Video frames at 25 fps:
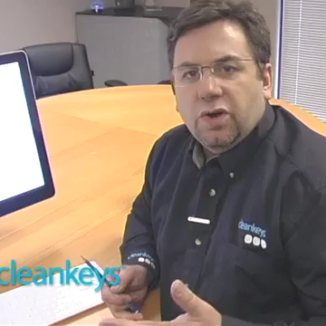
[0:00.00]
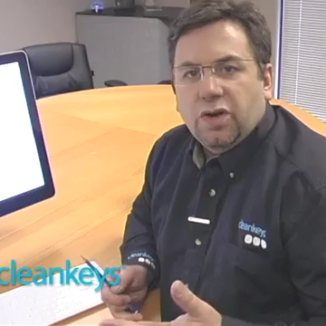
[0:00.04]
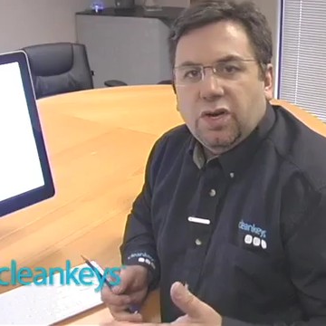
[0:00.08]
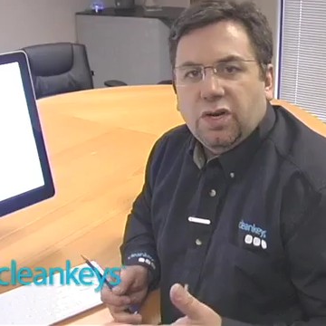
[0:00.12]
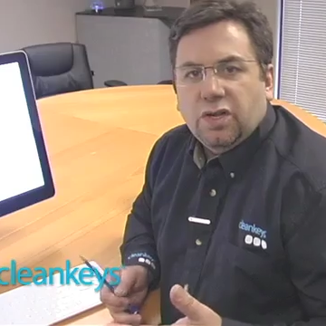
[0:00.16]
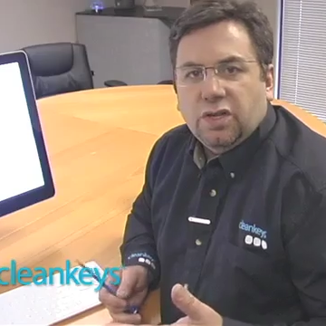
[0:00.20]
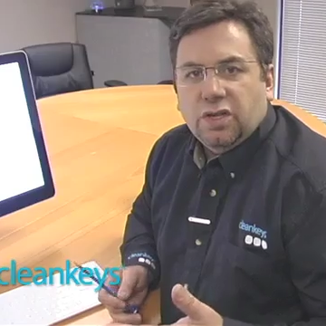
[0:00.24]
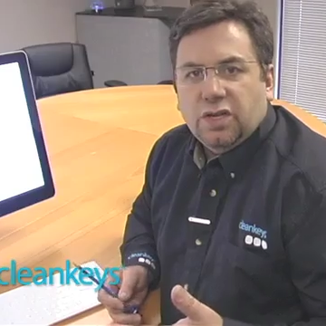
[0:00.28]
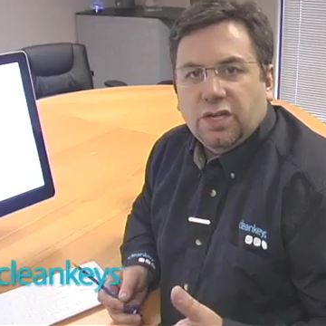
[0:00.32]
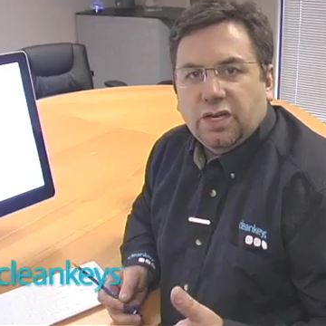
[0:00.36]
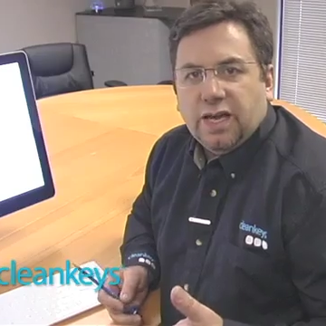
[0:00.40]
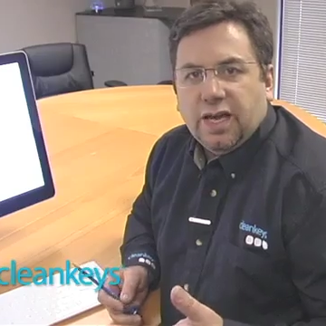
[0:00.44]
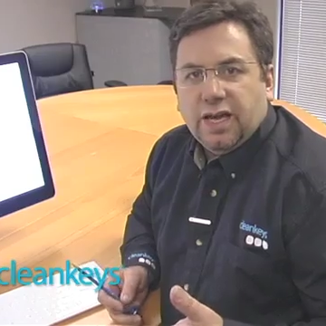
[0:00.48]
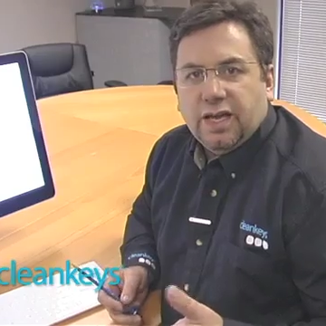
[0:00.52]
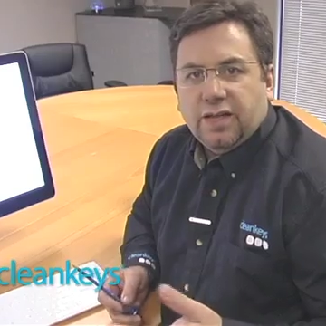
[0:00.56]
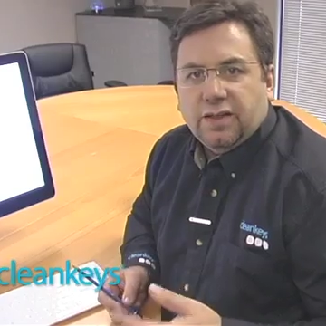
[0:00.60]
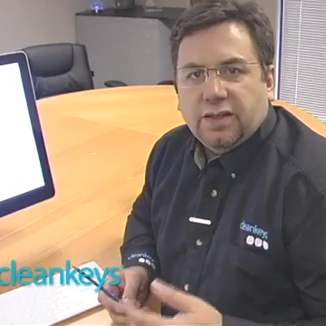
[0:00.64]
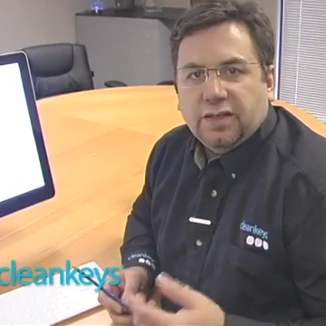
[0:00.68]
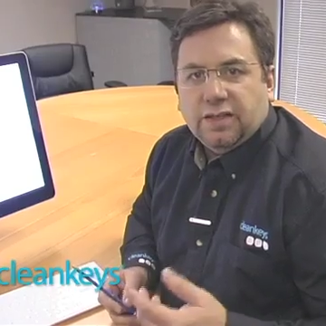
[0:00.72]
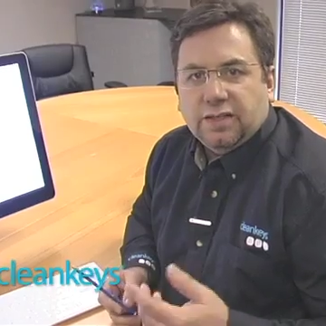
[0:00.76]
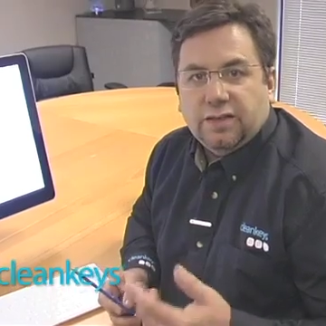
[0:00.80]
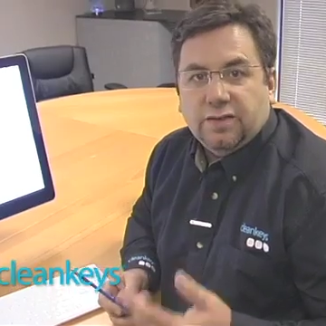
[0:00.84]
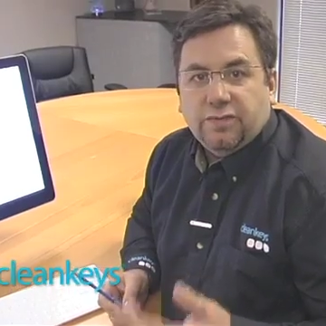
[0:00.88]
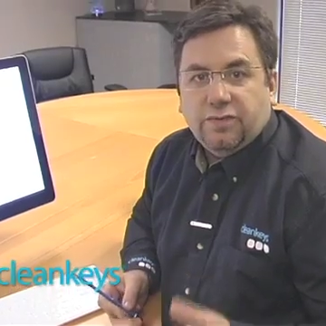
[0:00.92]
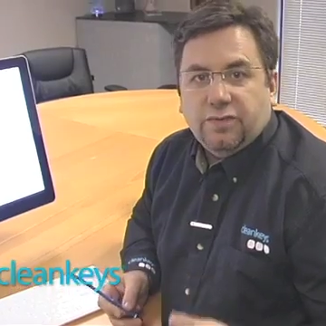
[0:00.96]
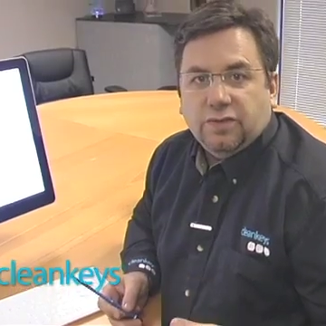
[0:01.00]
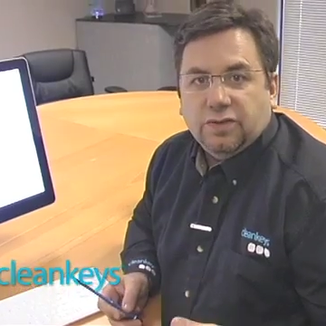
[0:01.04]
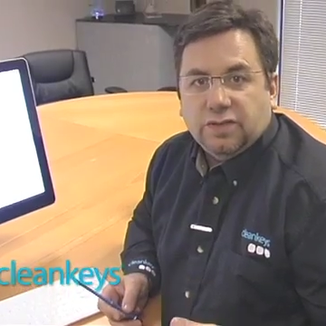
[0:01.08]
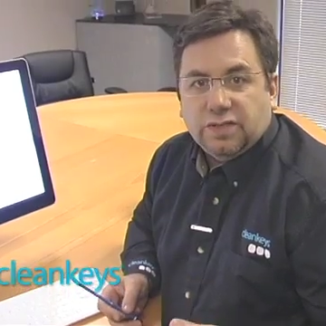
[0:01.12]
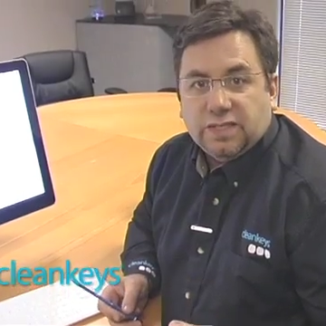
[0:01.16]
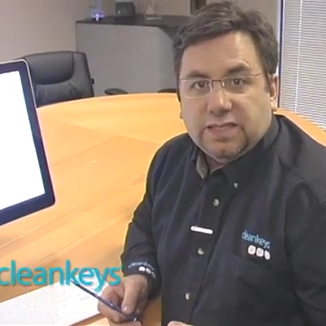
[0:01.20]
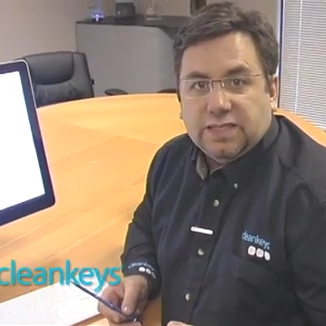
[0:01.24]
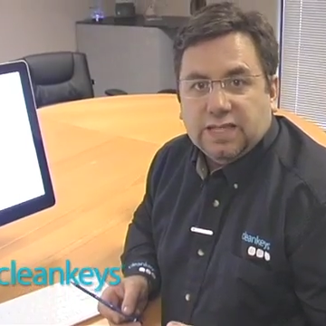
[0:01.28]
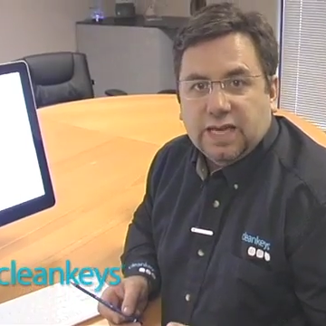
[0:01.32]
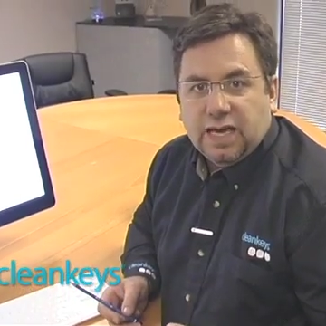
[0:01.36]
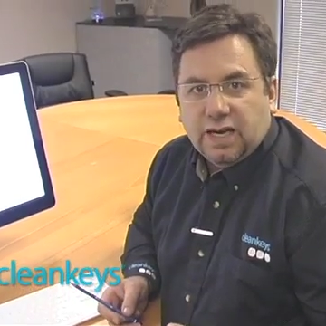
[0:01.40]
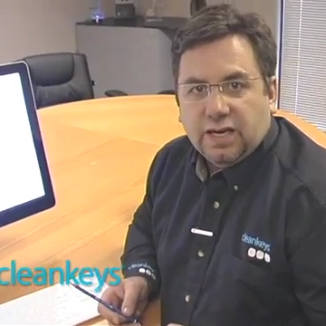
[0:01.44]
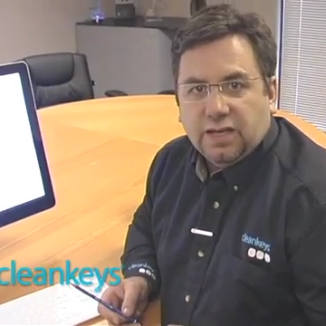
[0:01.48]
we're going to look at the different
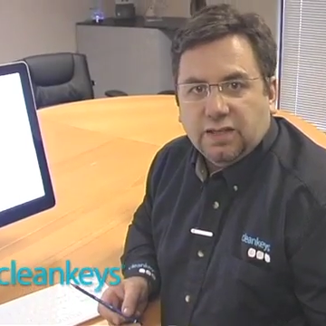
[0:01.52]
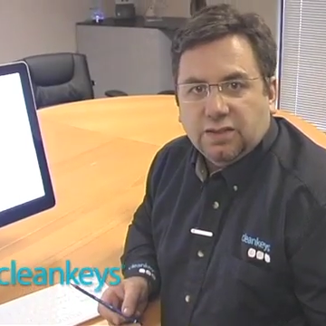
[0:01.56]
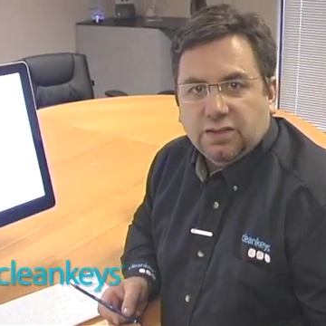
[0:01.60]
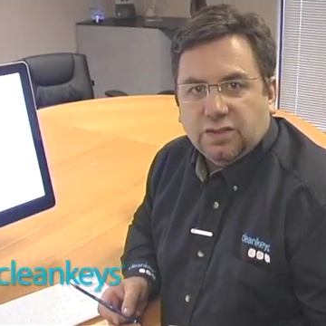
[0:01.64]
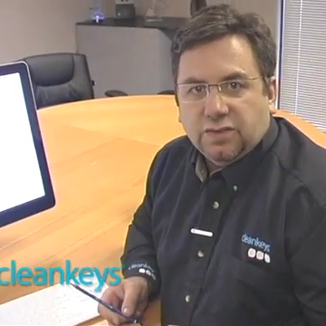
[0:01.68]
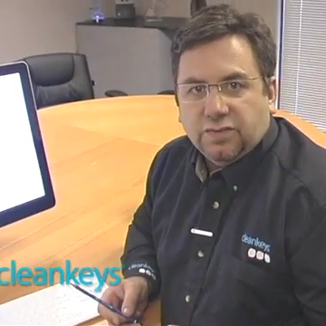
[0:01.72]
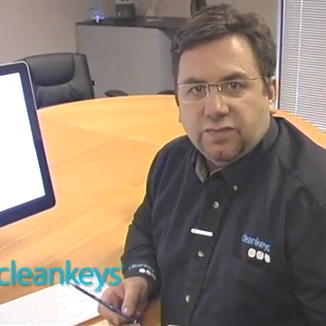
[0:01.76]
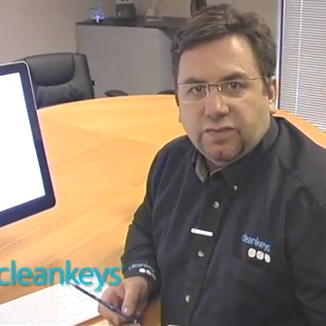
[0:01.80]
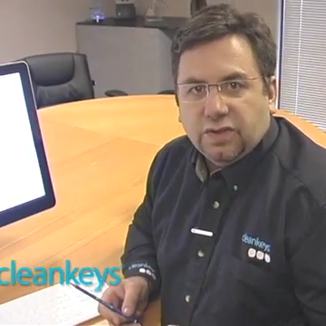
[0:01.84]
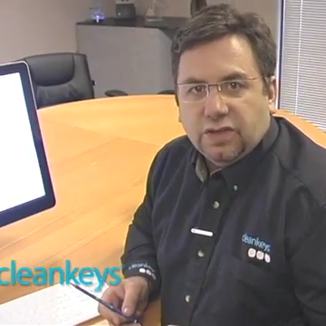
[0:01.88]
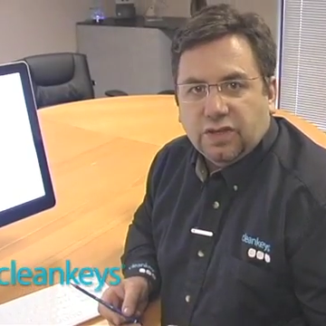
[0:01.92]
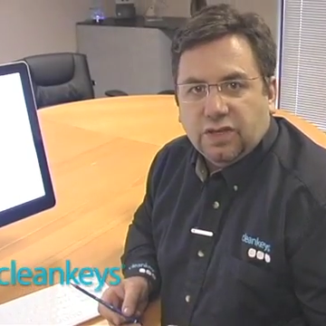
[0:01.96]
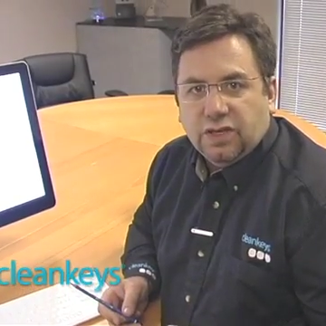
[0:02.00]
settings of the